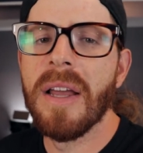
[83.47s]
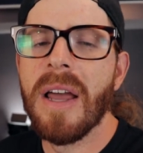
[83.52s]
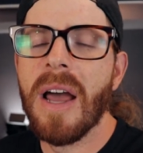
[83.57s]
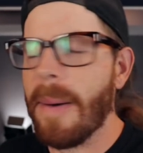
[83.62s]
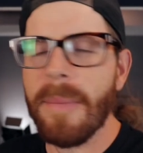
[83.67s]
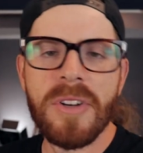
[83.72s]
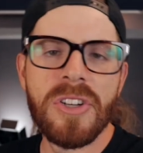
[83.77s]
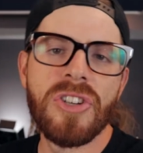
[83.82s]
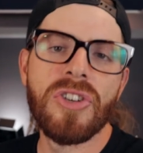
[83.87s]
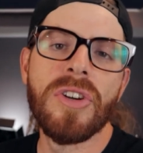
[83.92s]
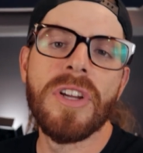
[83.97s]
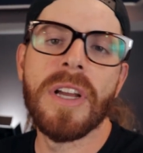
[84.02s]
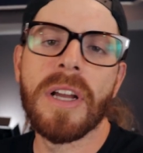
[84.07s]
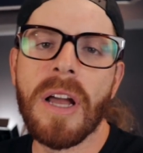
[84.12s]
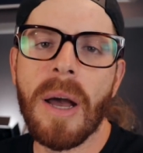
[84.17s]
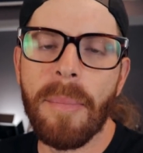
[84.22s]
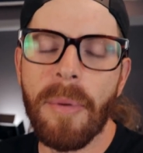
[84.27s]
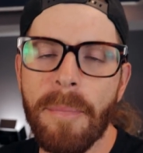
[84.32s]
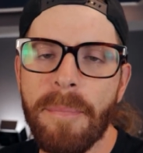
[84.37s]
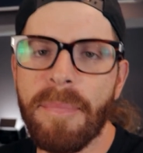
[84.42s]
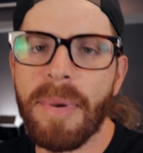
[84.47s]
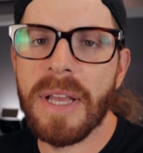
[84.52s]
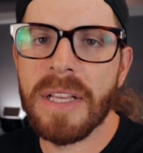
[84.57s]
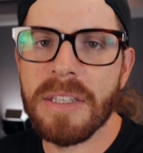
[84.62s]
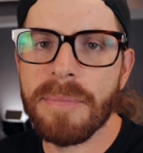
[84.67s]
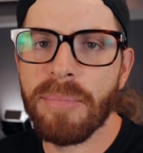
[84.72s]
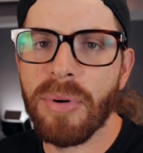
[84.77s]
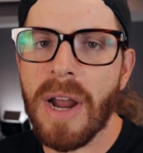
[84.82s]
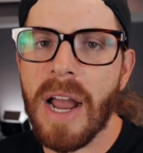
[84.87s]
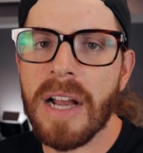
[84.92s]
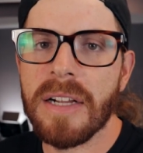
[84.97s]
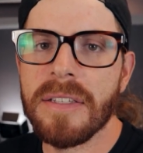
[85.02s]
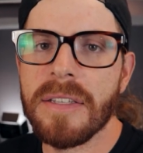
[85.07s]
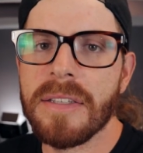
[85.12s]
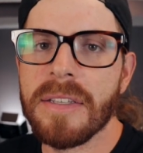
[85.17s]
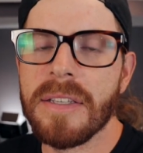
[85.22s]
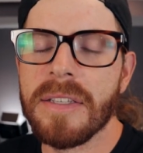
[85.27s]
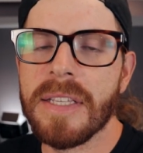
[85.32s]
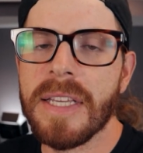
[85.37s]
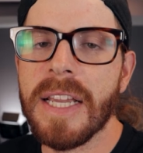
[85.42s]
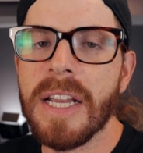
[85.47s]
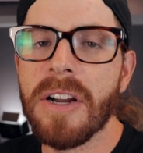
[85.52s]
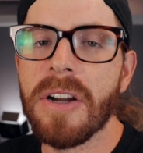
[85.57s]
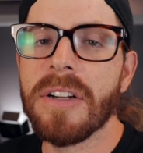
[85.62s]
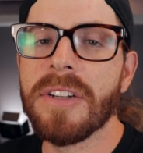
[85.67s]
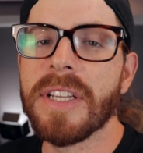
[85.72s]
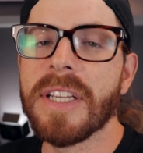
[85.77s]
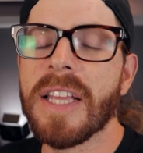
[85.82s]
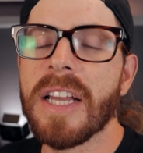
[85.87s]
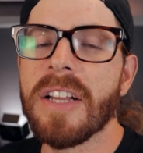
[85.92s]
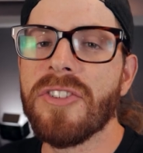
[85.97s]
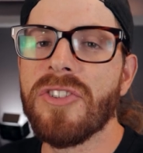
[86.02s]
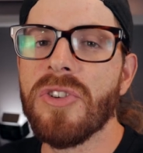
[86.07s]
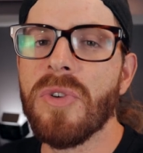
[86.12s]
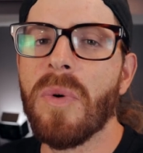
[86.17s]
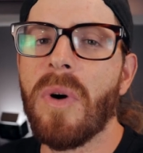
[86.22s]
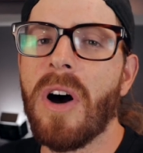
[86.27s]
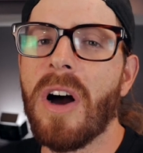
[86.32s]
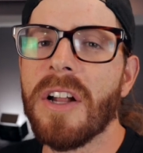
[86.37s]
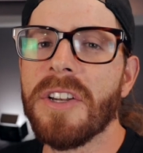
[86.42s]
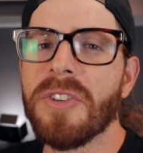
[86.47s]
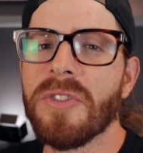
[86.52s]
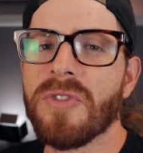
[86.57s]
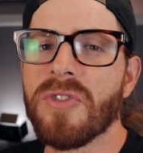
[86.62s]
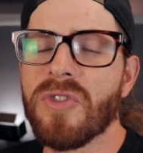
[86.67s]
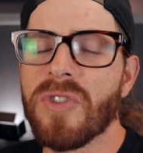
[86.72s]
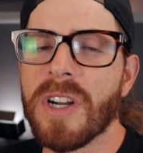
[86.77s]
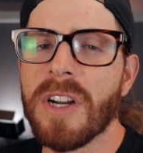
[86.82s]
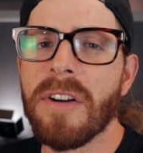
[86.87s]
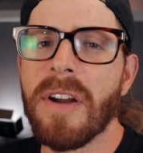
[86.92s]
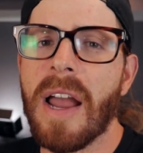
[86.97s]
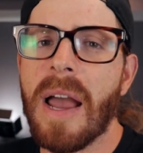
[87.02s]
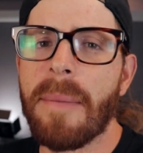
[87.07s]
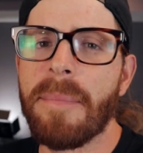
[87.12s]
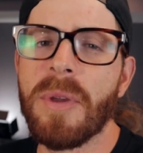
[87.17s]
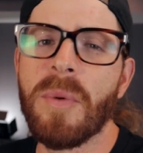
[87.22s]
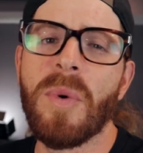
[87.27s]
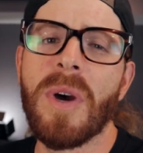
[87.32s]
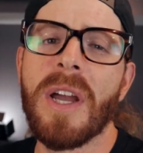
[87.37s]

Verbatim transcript: I'm gonna show you a couple best practices here to get you on your trigger happy